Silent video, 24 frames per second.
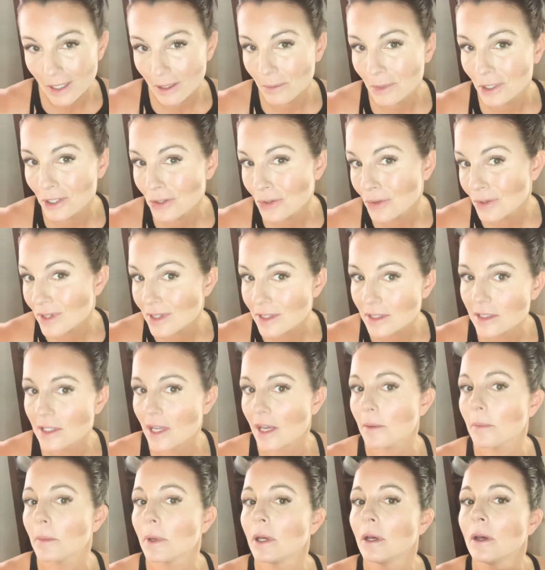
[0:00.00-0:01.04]
I'm gonna do this
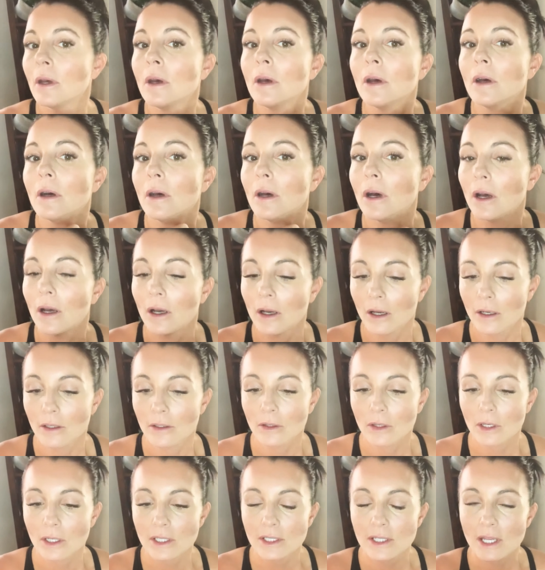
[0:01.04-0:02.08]
step. You
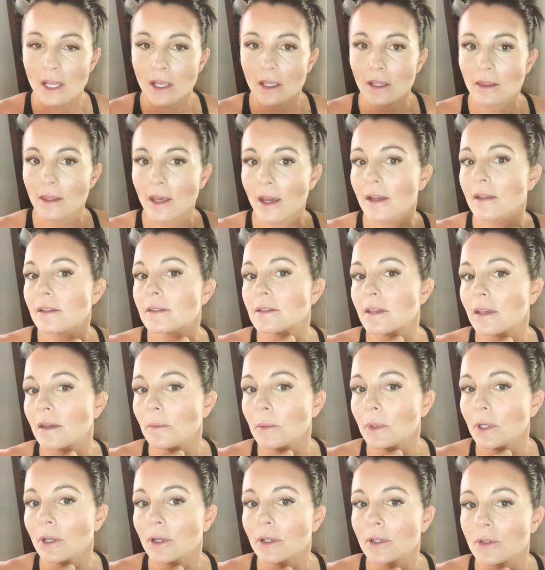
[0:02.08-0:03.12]
can take that
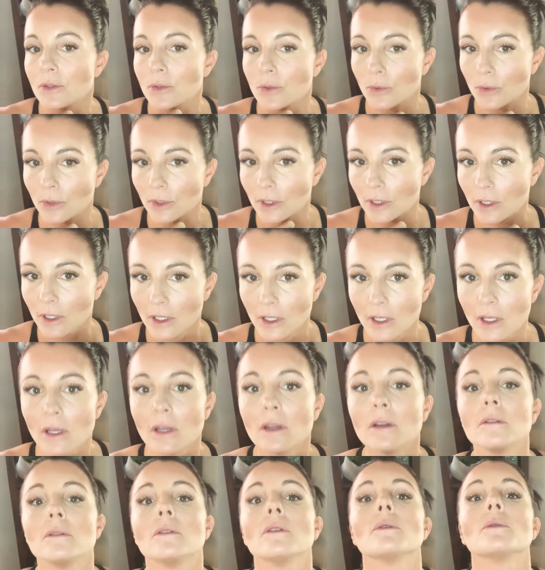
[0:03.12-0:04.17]
same contour.
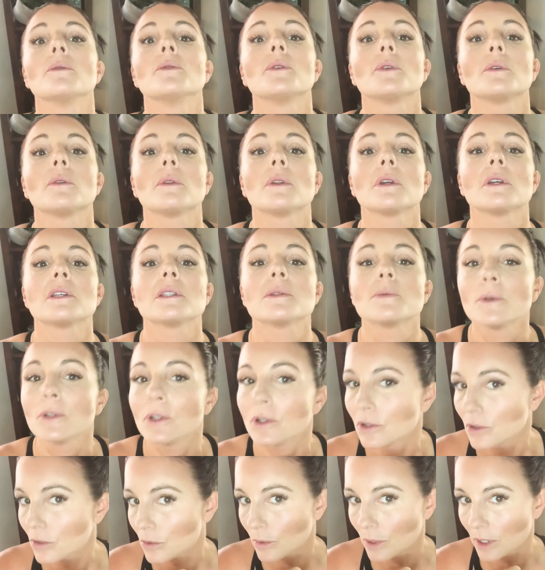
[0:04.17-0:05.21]
Don't do this when
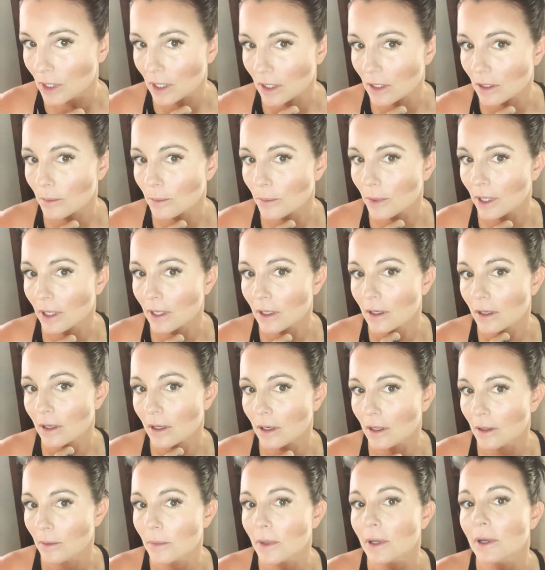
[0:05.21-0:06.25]
you're doing it, but
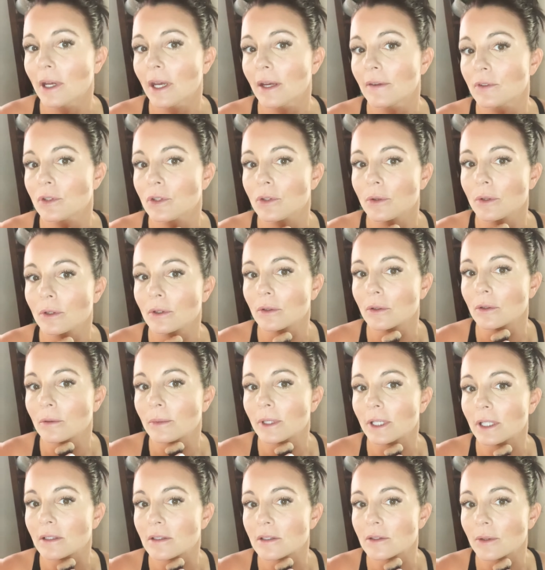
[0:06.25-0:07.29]
I have to do it a little
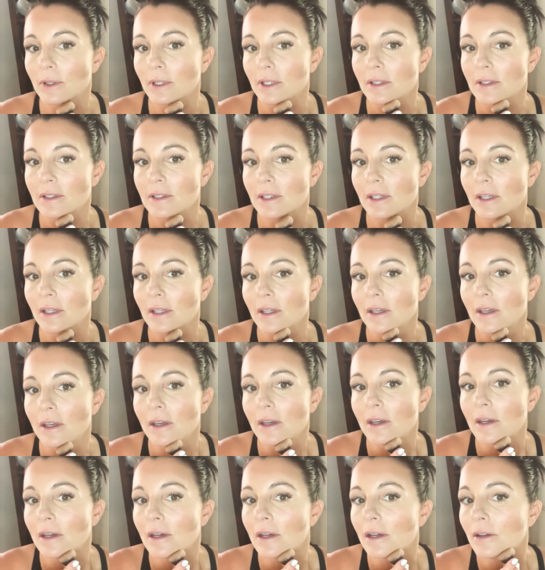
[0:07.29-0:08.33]
bit so I can see.
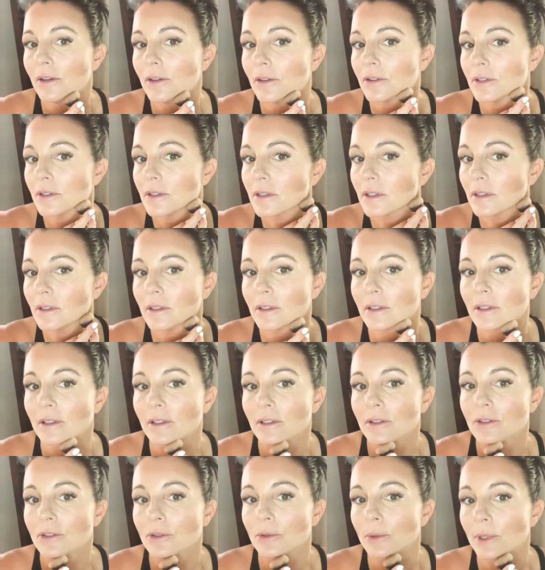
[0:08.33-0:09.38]
And you're just gonna kind
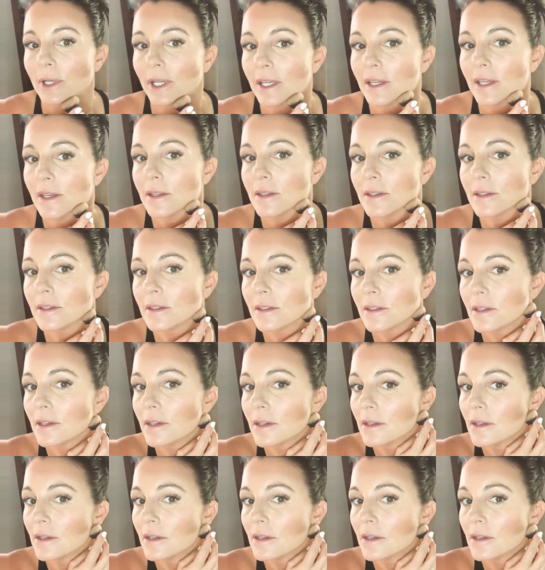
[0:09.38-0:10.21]
of trace